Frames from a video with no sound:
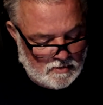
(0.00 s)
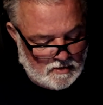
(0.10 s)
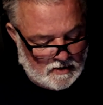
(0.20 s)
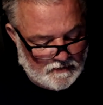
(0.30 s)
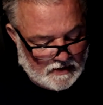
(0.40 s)

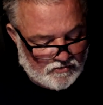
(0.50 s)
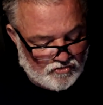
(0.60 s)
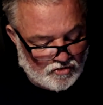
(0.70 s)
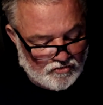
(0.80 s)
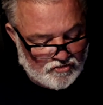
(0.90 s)
And that's
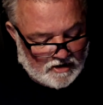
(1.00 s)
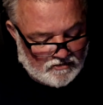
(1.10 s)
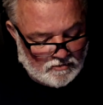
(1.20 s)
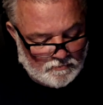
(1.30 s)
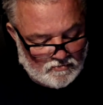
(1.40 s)
John
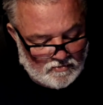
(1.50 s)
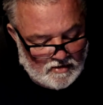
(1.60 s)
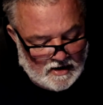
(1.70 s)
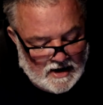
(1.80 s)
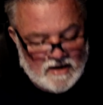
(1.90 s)
Jessup's
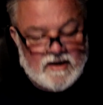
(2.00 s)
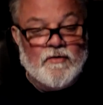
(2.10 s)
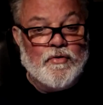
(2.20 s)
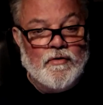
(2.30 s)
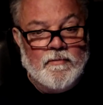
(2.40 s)

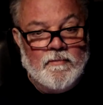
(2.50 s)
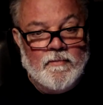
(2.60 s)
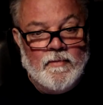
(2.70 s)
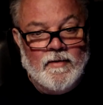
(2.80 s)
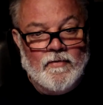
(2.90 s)
Edith.
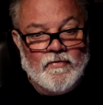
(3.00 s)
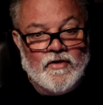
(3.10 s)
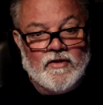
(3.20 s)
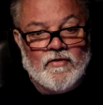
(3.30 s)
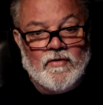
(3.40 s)

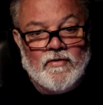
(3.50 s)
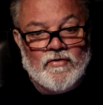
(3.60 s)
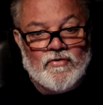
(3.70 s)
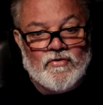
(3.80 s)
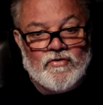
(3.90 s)

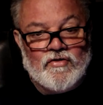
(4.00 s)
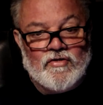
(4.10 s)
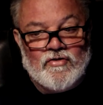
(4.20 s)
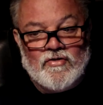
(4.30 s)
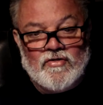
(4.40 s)

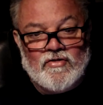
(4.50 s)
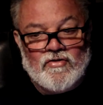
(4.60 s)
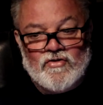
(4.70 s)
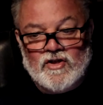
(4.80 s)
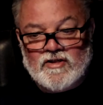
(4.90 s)

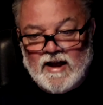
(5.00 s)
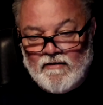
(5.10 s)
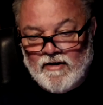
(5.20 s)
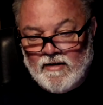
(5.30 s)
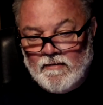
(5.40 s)
The
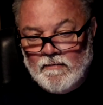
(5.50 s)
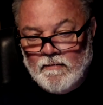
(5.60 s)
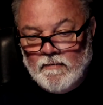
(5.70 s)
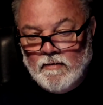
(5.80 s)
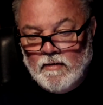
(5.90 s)
terrier.
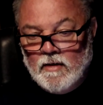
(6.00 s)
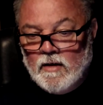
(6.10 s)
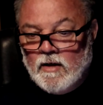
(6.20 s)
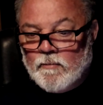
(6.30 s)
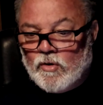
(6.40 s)

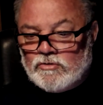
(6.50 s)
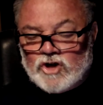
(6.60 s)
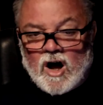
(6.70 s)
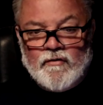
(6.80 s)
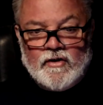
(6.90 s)
Paul
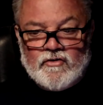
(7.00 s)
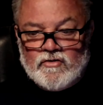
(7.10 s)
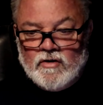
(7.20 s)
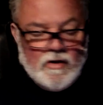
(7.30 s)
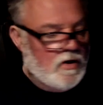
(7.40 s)

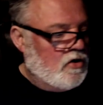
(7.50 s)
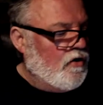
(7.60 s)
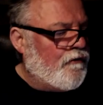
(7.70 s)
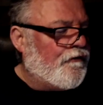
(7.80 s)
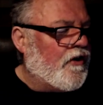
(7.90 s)
Jarvis,
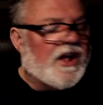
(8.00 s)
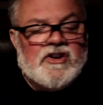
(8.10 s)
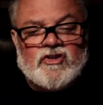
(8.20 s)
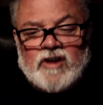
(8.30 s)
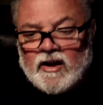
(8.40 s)
you freaking
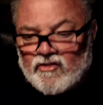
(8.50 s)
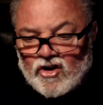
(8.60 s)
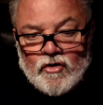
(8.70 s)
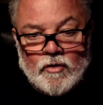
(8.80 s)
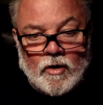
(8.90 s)
just like
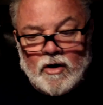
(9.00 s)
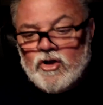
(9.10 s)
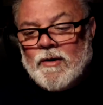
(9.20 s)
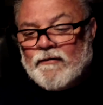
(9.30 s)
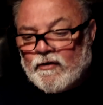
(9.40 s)
Sue, you are.
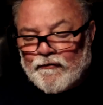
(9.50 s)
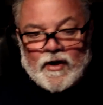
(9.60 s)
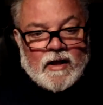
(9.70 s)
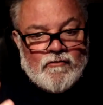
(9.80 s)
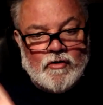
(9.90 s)
You have to
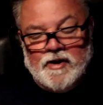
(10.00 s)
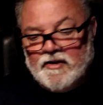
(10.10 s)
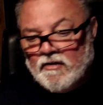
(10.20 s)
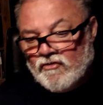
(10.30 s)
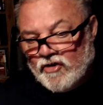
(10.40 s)
freaking ruin it,
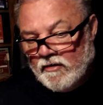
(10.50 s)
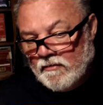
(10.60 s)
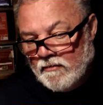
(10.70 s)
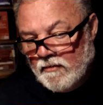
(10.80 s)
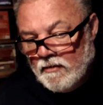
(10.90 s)
don't you?
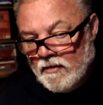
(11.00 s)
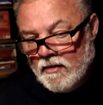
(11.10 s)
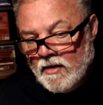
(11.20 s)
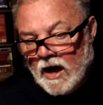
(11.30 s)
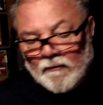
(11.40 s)

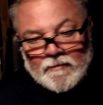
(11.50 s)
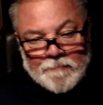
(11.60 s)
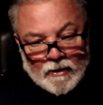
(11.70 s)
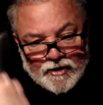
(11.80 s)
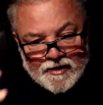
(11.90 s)
I was
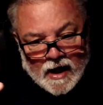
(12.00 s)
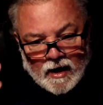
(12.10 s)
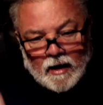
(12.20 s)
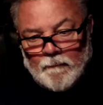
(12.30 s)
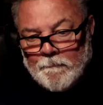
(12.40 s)
building that
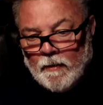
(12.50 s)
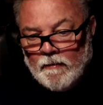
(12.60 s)
up.